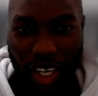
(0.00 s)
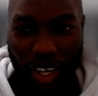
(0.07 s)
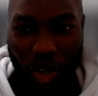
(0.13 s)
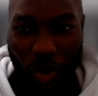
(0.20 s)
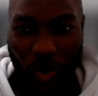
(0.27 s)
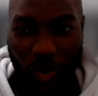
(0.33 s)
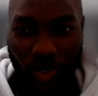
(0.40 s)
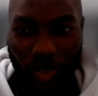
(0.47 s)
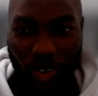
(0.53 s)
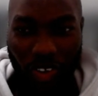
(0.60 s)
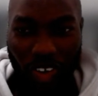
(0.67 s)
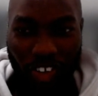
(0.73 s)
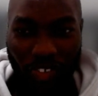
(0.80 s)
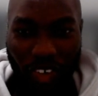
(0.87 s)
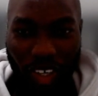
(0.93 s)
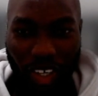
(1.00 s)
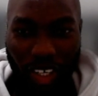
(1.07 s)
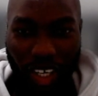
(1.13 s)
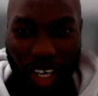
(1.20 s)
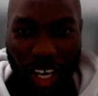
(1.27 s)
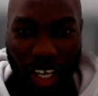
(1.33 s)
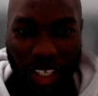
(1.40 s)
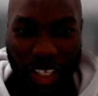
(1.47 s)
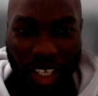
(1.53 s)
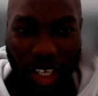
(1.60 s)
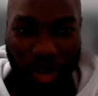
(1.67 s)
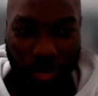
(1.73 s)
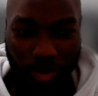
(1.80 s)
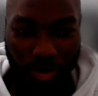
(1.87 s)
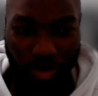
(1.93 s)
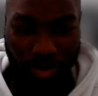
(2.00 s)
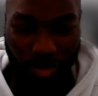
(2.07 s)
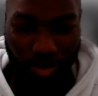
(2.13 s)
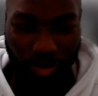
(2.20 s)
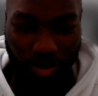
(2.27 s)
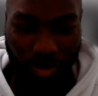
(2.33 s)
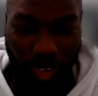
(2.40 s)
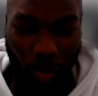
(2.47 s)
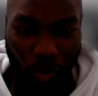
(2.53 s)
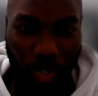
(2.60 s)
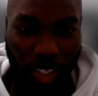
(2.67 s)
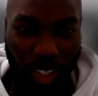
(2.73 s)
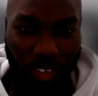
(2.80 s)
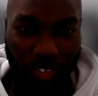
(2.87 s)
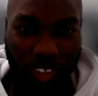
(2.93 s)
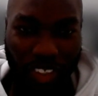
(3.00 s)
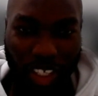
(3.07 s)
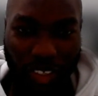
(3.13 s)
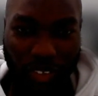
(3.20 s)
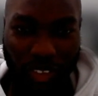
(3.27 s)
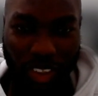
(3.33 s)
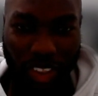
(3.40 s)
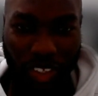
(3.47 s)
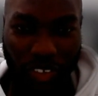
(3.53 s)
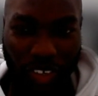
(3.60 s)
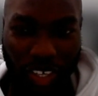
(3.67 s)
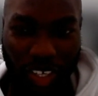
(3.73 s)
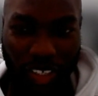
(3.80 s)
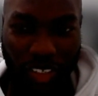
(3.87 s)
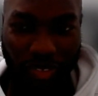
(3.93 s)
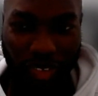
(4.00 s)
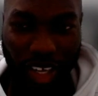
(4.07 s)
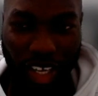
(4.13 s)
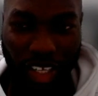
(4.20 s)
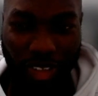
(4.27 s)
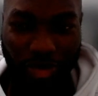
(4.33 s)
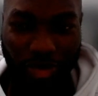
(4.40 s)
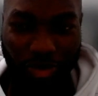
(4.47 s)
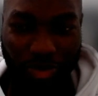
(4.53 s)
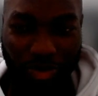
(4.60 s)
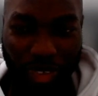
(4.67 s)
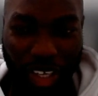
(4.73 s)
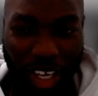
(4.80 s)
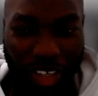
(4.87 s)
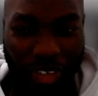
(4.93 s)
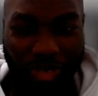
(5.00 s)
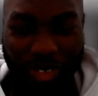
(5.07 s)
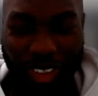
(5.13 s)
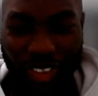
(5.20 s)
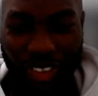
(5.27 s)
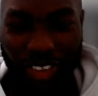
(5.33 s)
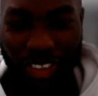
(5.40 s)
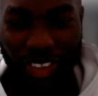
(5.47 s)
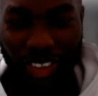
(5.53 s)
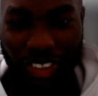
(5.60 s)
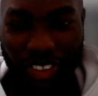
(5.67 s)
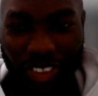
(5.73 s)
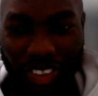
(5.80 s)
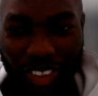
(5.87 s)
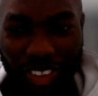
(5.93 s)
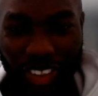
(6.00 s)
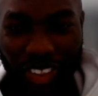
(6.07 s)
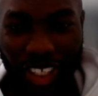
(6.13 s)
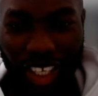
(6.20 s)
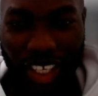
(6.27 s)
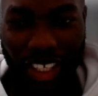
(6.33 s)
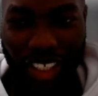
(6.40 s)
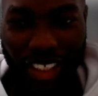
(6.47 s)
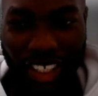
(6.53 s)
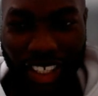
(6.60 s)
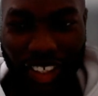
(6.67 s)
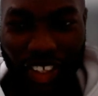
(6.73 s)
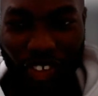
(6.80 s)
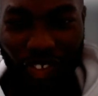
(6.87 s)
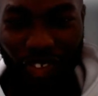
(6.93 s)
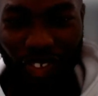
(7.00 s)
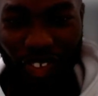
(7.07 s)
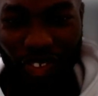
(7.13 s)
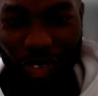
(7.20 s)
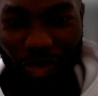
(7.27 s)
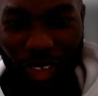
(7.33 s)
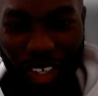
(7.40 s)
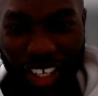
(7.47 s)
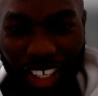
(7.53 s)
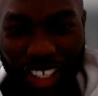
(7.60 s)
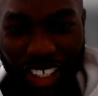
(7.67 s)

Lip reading: called Cohere, and we reached out to Sarah, and yeah, it just kicked off from there.